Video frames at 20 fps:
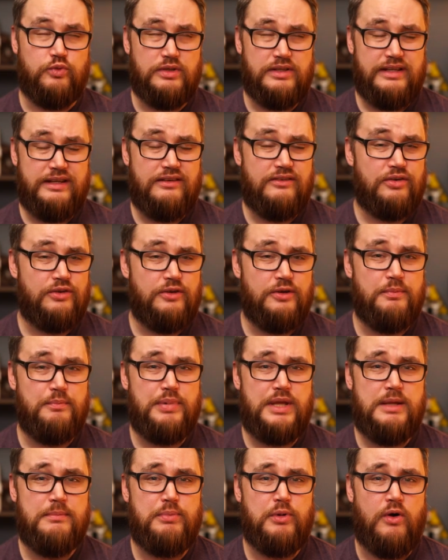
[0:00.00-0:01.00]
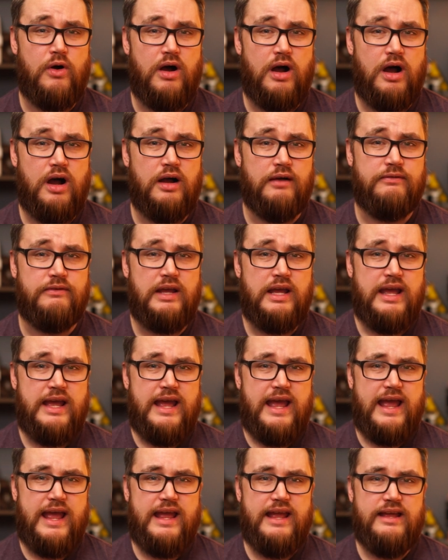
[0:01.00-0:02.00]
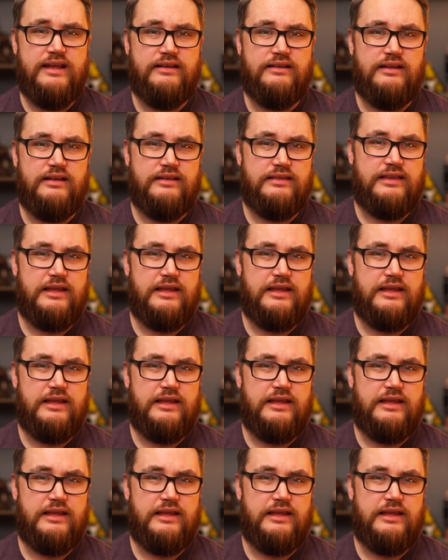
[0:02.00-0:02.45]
really turned people off. And